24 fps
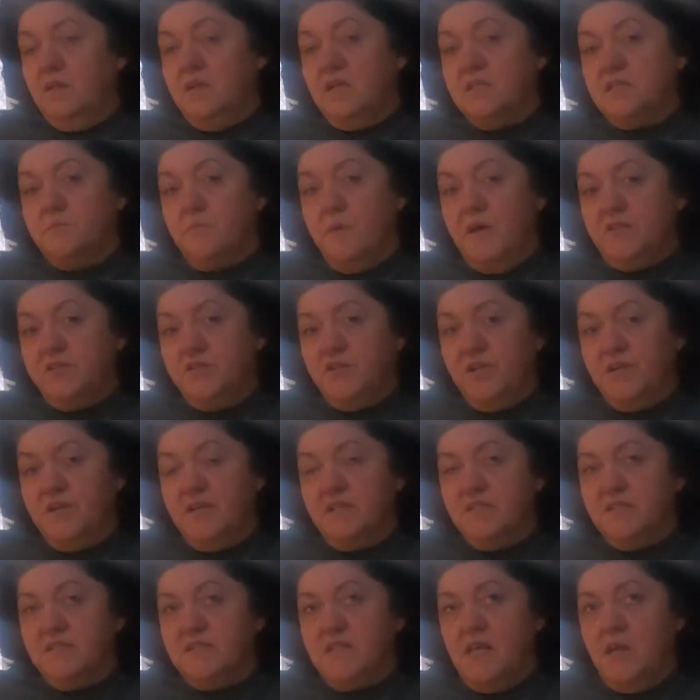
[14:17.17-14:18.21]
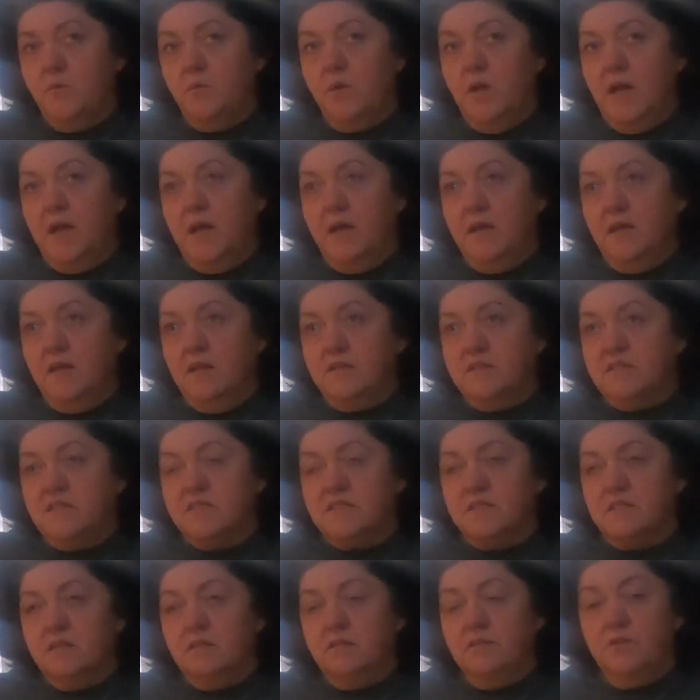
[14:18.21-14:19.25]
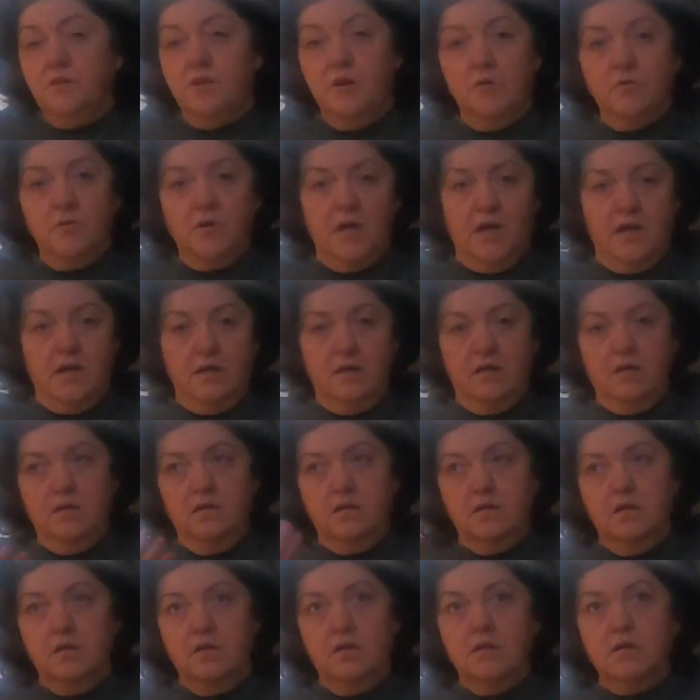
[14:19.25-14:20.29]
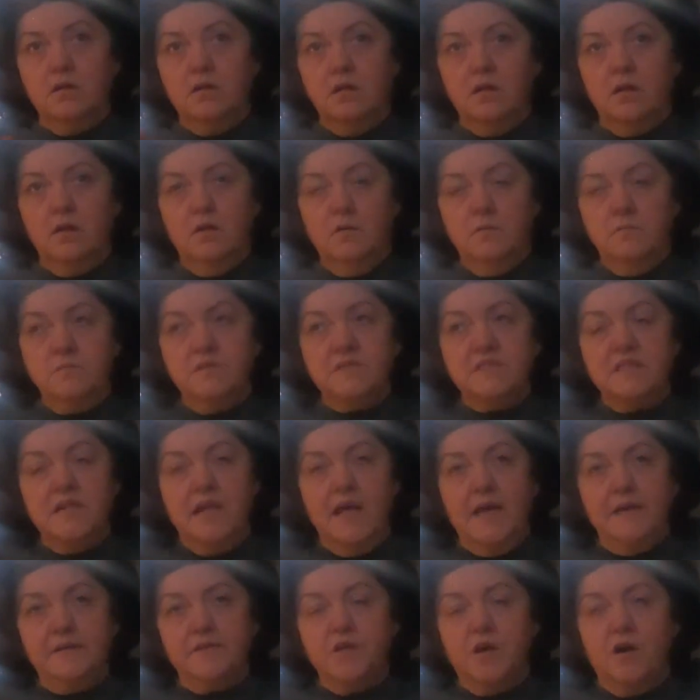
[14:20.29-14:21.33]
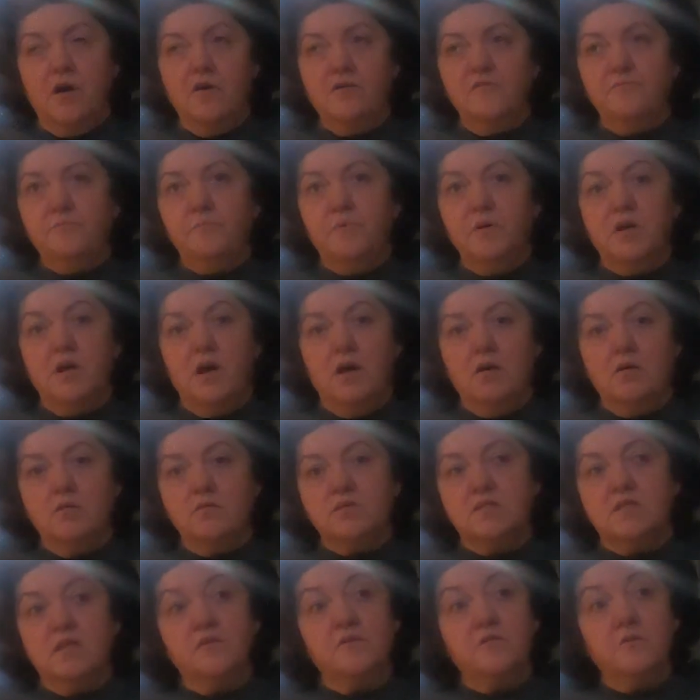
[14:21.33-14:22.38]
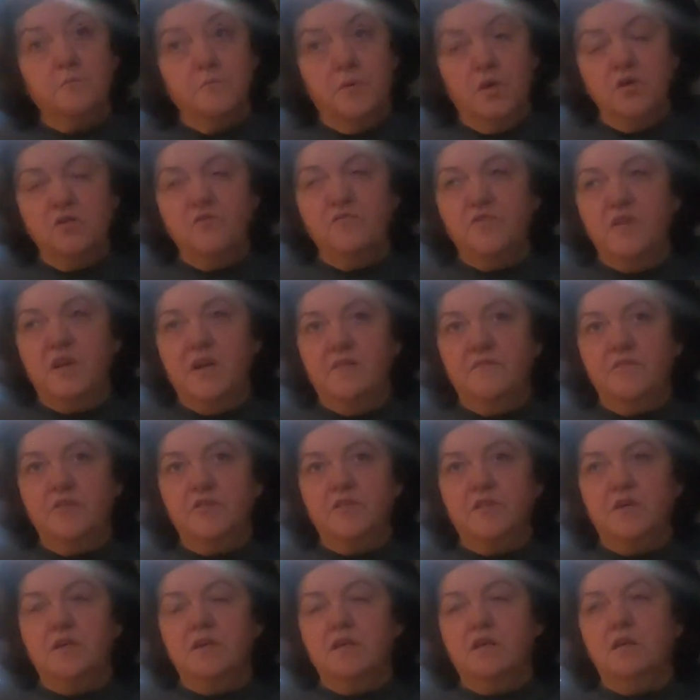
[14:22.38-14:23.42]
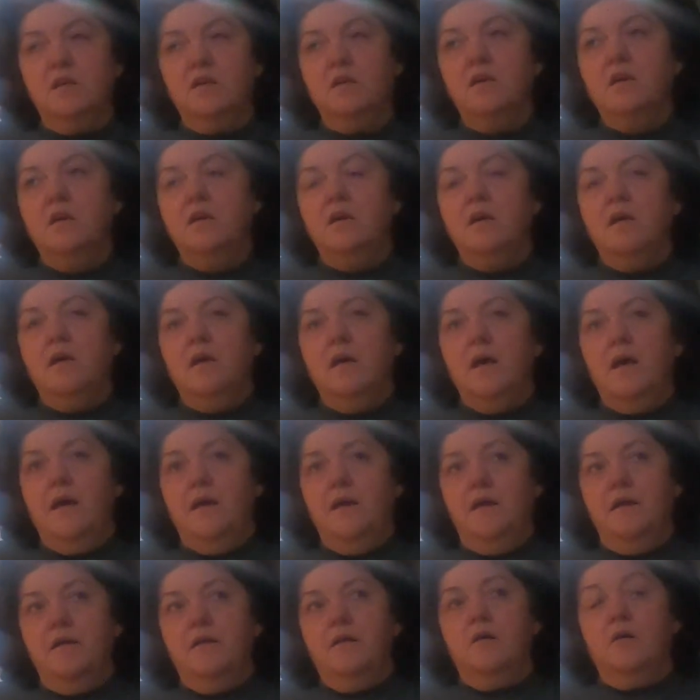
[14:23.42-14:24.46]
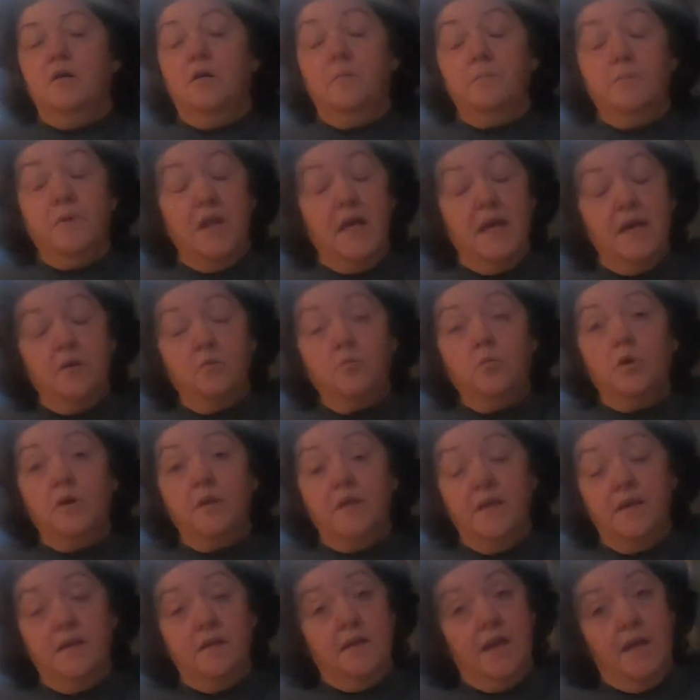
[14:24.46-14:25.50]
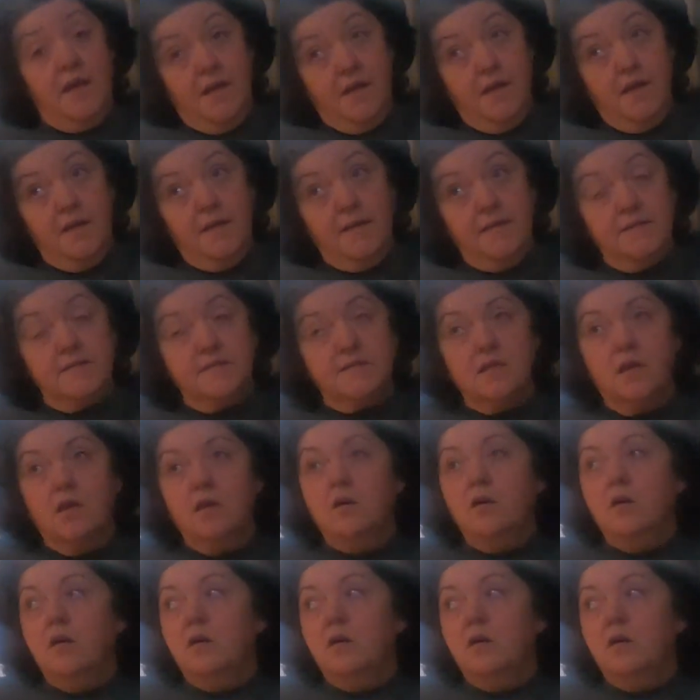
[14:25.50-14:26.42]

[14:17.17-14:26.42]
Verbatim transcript: because my chickens, they had, you know, kind of um, slacked off because of the move and everything. And um, now we're getting eggs.